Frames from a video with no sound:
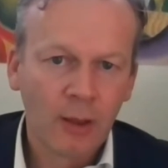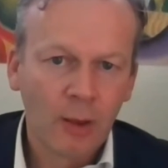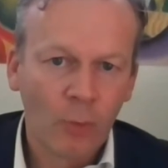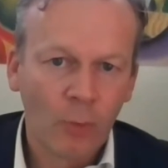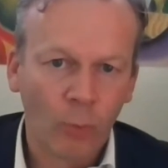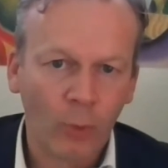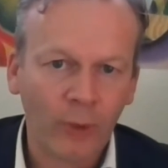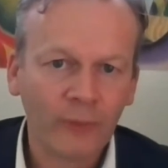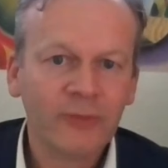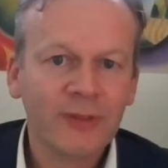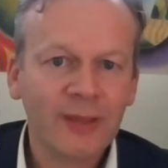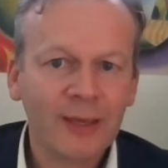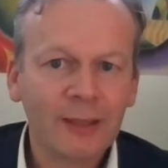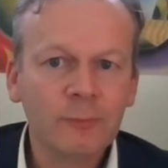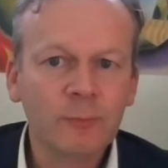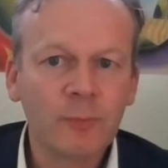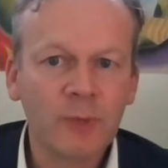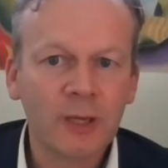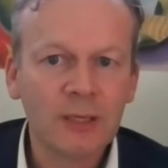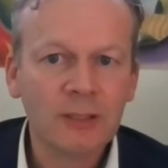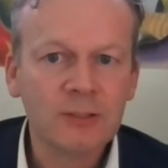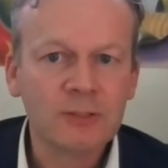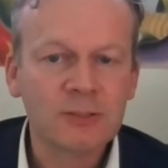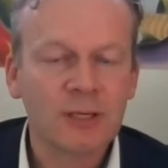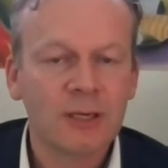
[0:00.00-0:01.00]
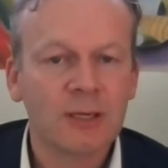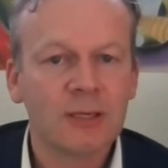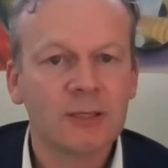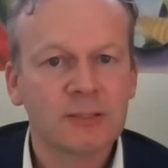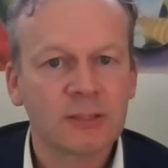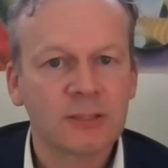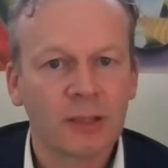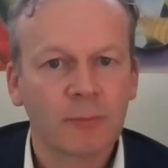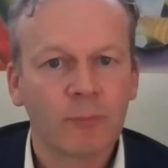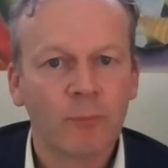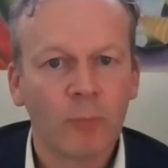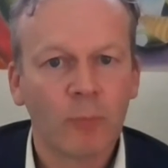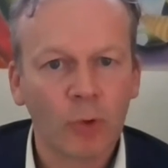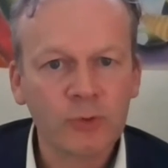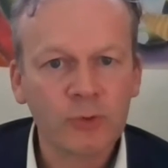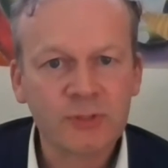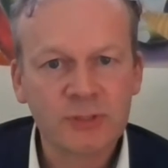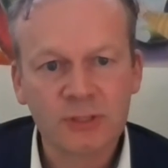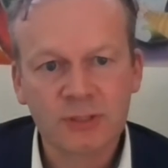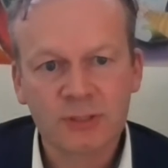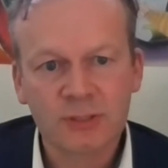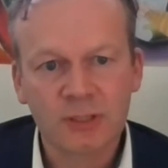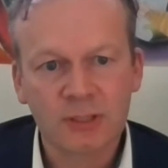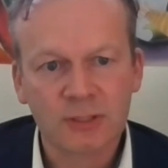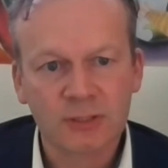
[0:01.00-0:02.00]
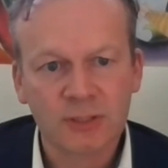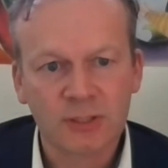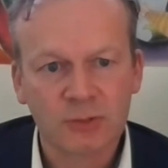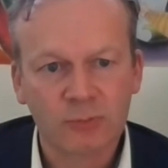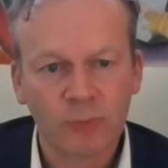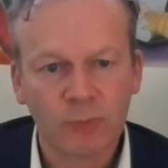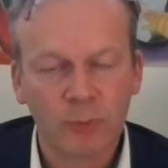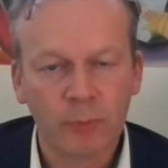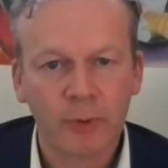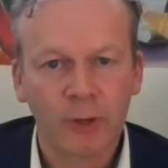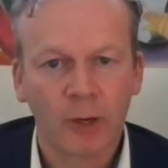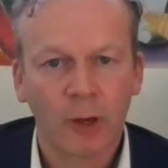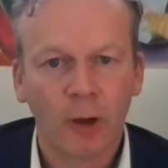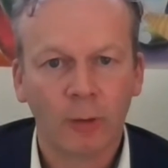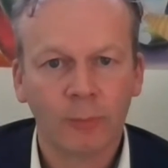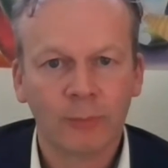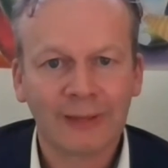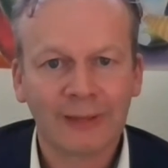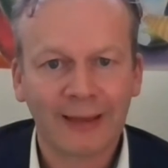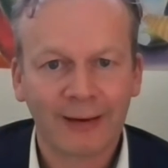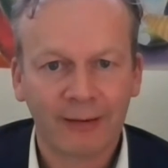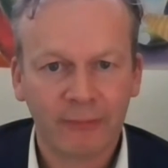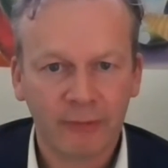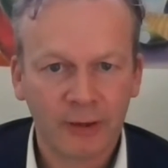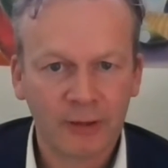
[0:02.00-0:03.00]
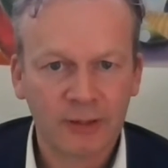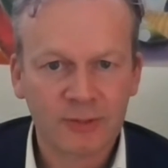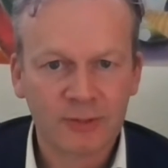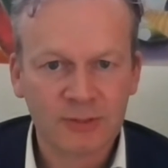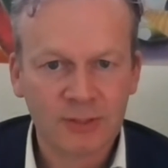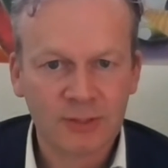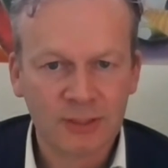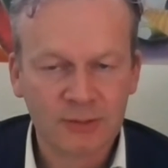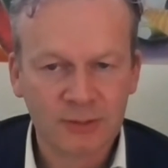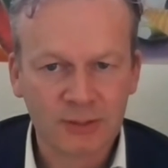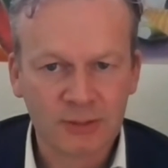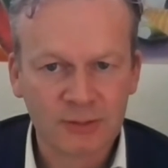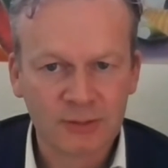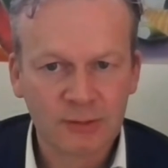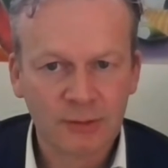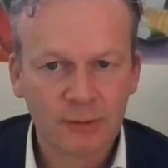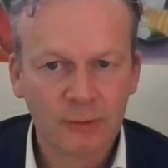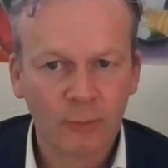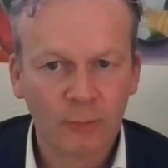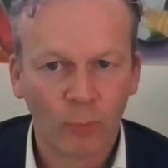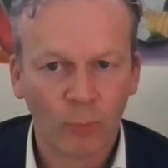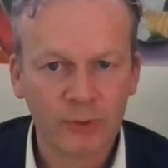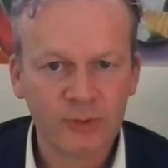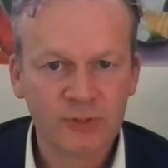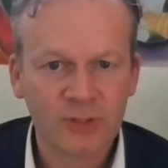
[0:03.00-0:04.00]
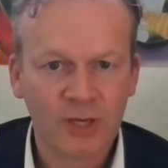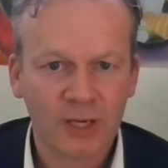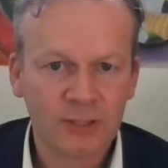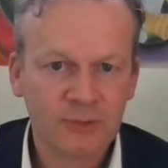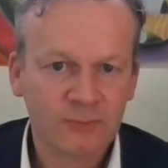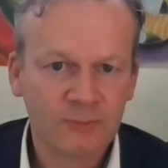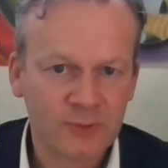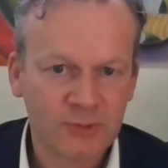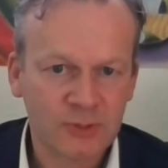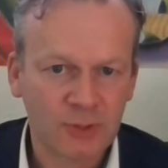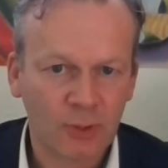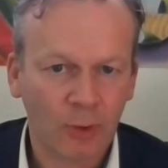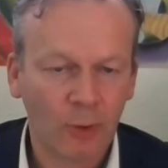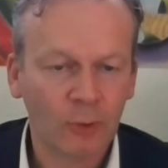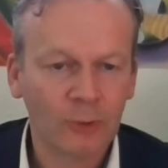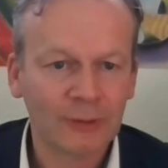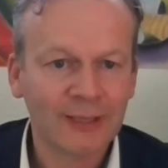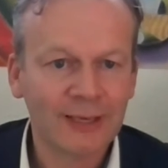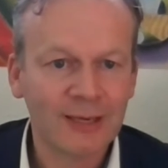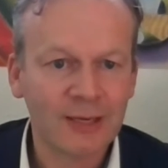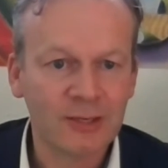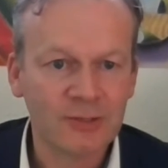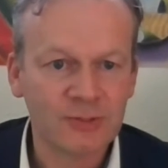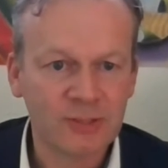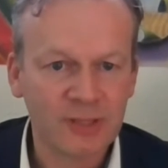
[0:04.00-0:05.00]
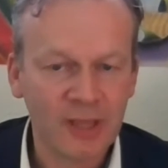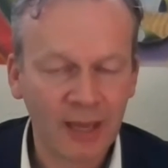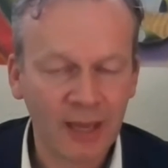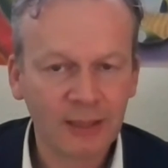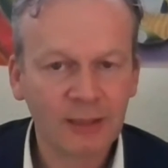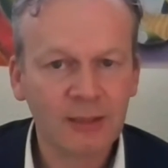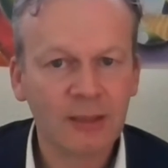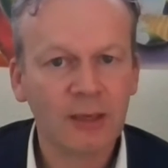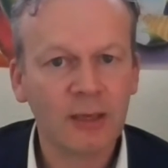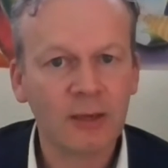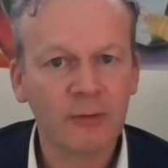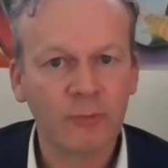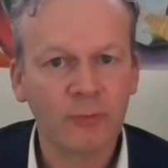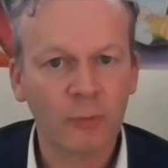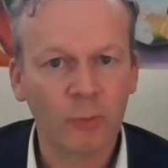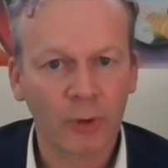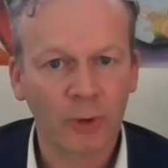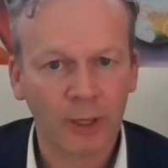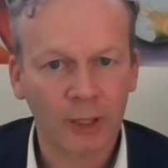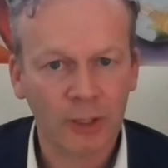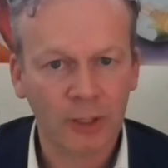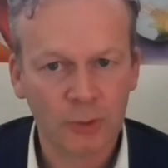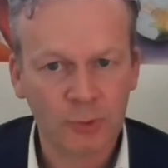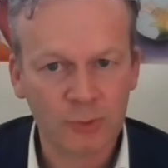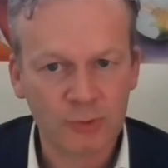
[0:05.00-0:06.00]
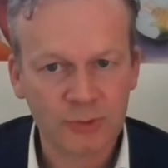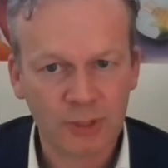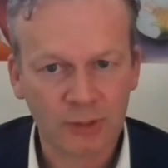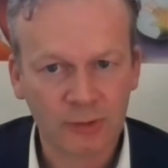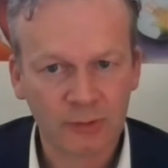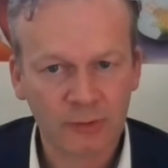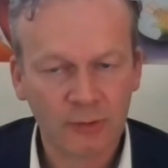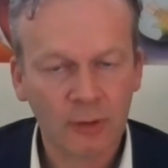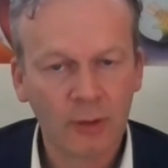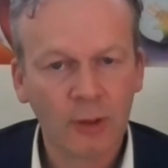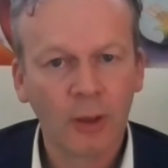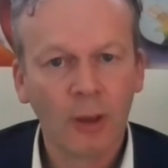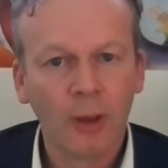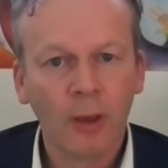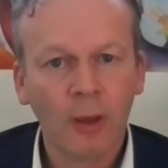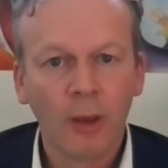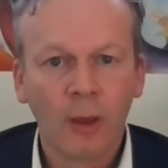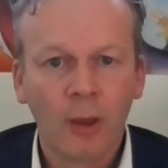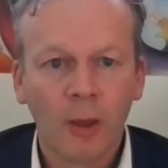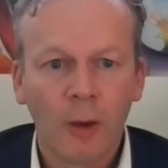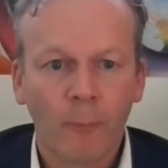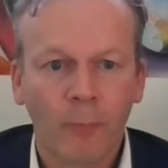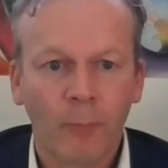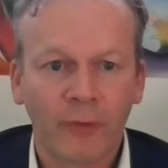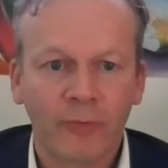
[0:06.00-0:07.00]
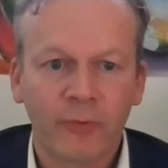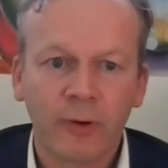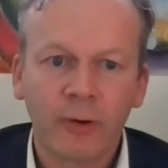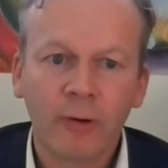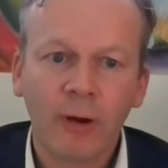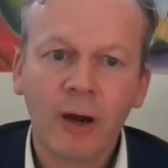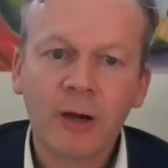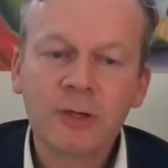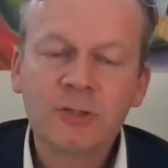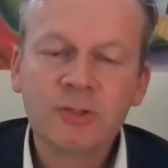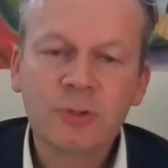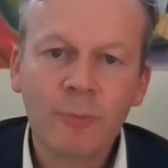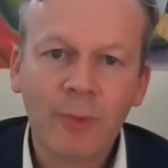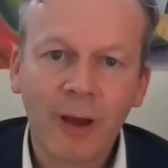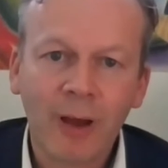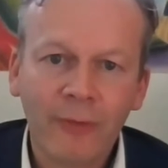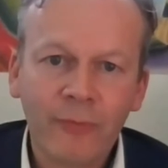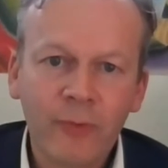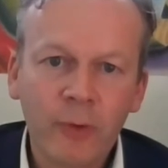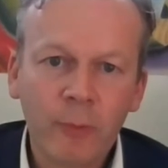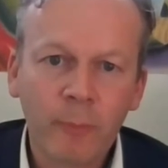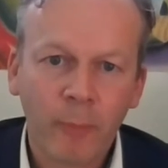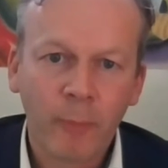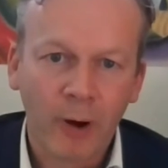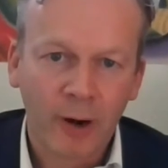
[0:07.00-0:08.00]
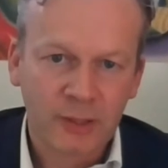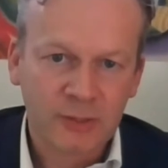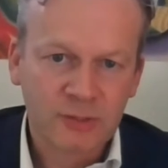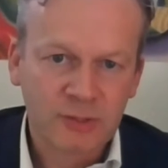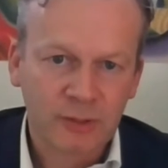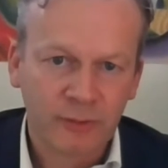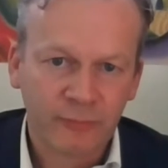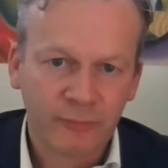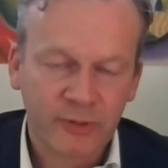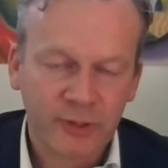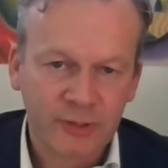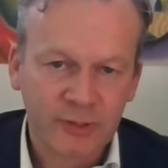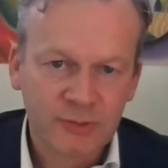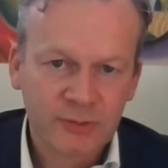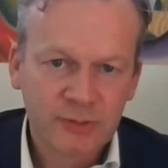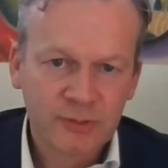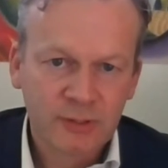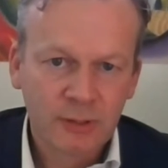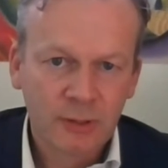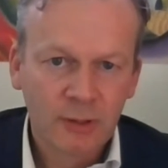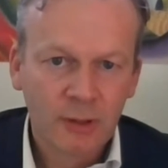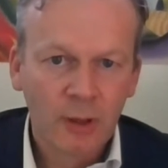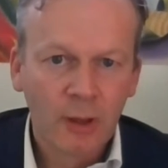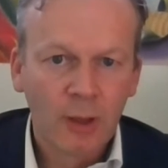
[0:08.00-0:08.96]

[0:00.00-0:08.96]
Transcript: What that means is that most diseases will become like rare diseases. One size fits all is dead if we want to use it. But there are some other parts of this.